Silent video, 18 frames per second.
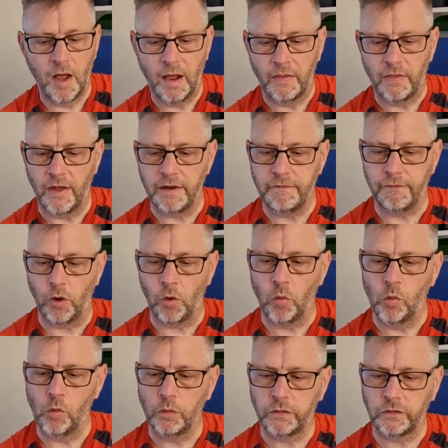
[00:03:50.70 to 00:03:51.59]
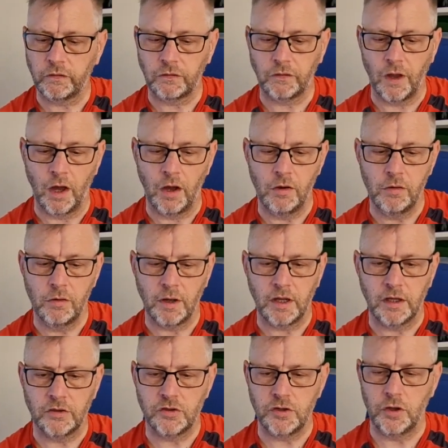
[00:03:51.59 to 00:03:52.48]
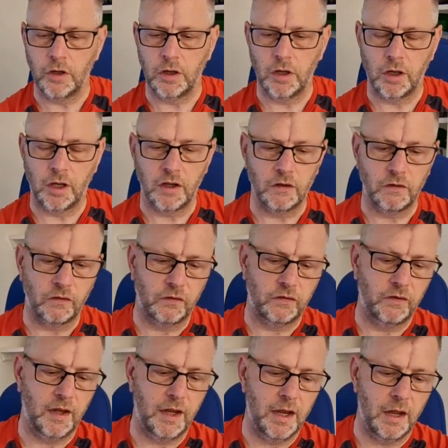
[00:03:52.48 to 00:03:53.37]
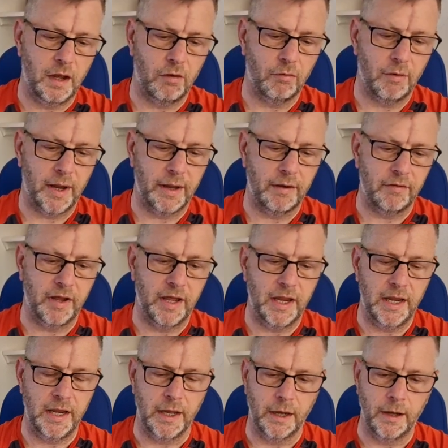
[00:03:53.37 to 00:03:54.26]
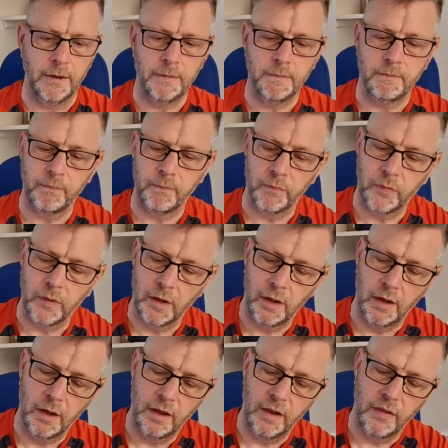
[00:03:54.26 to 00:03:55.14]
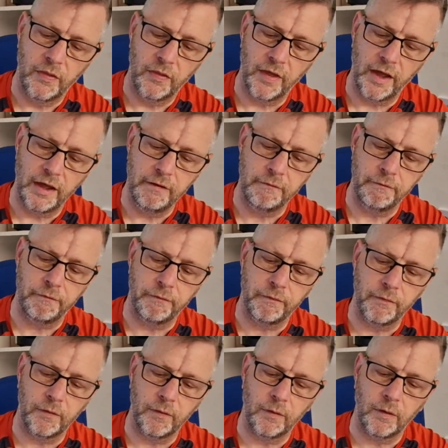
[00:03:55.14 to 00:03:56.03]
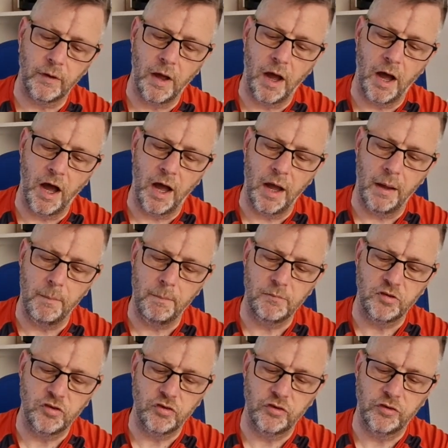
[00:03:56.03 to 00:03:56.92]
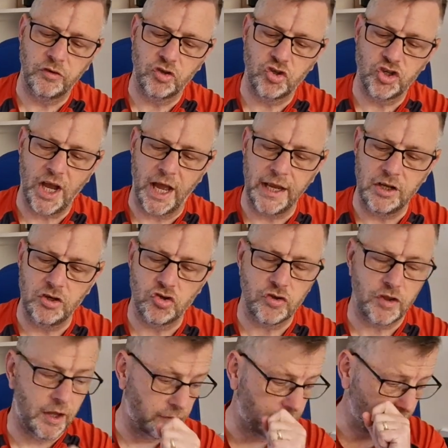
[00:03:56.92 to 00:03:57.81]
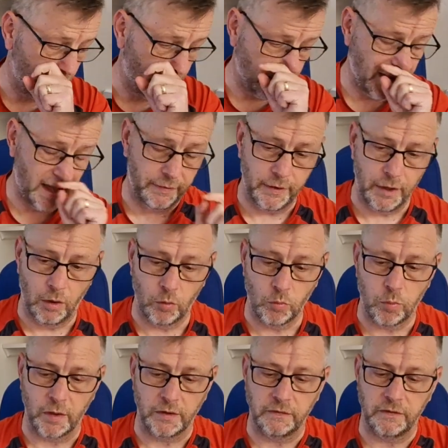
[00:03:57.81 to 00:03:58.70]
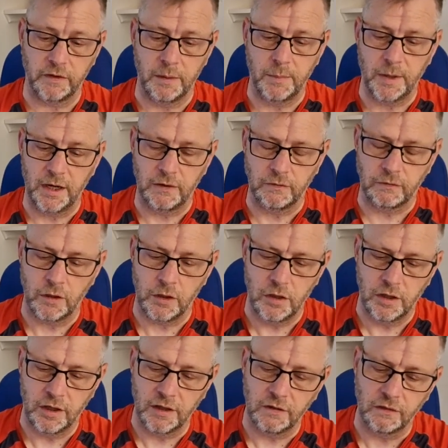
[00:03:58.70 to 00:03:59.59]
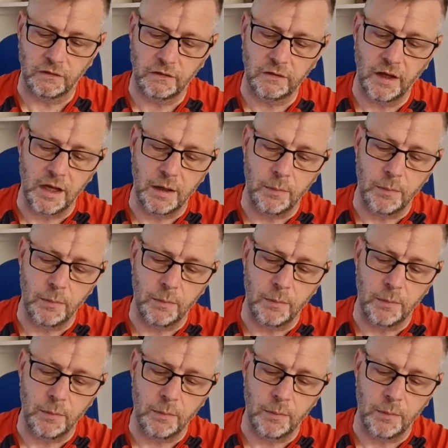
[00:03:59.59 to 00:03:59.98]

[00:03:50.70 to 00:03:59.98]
They've also, as you can see around here, they've changed this, and I'll get the old ones in a minute so you can see,